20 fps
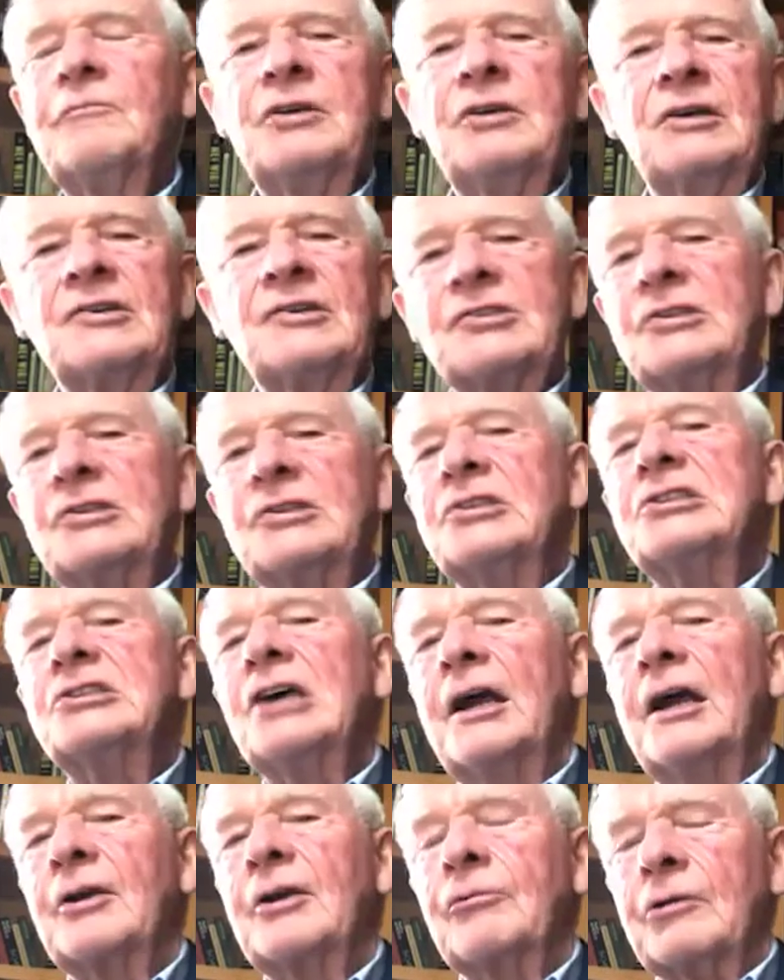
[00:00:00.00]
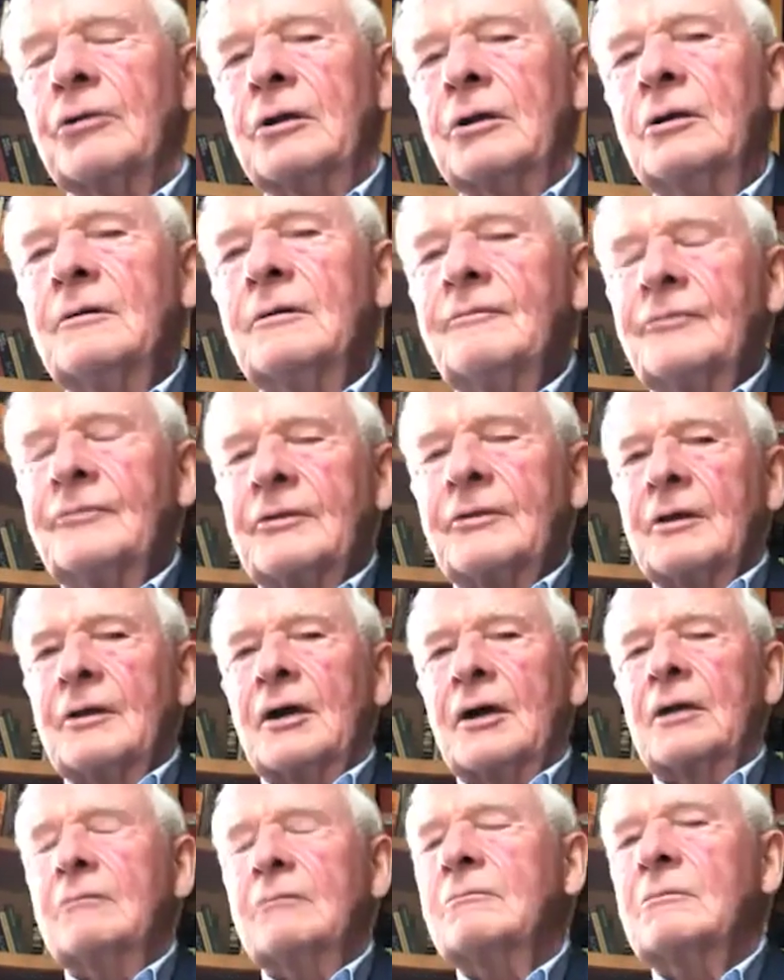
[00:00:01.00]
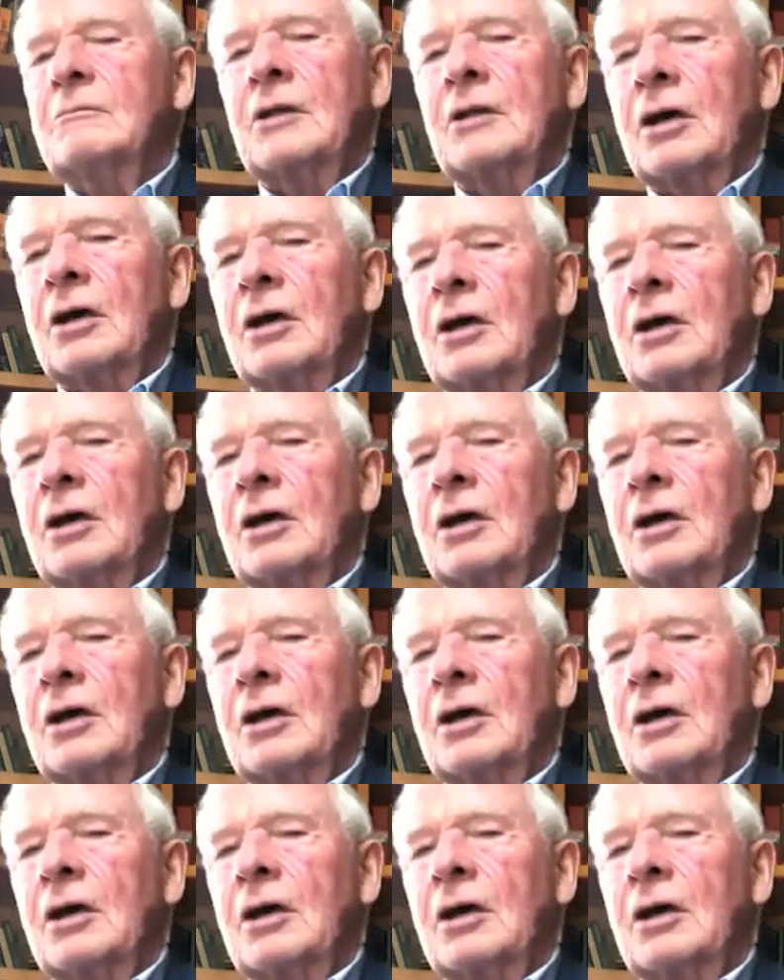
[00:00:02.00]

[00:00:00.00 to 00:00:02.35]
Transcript: that word that is so